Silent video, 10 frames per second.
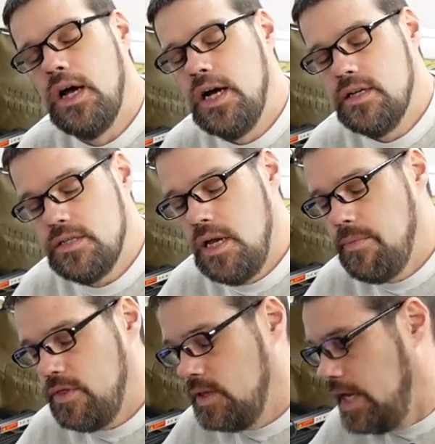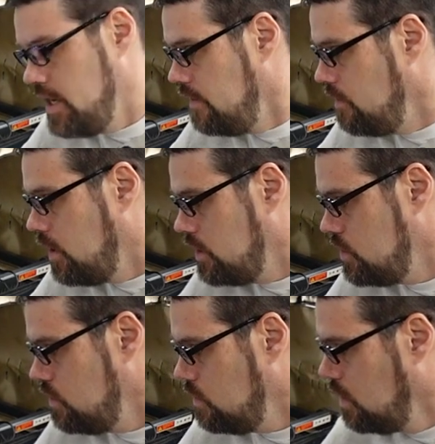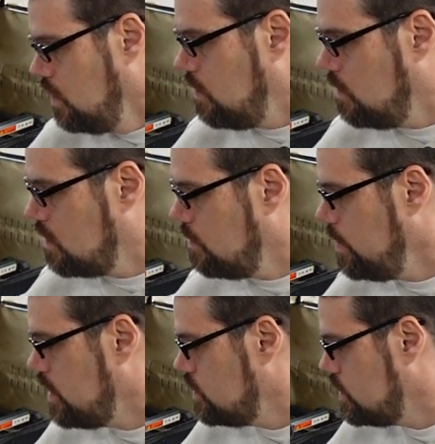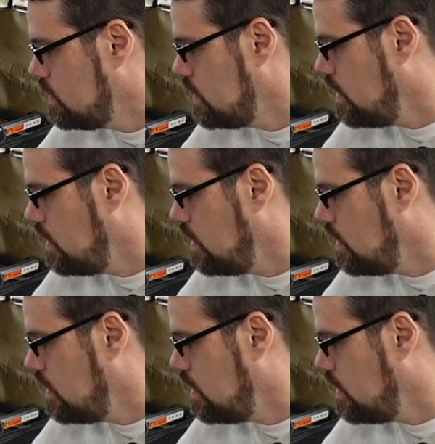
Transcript: Uh, same with the light if you wanted to, or we can just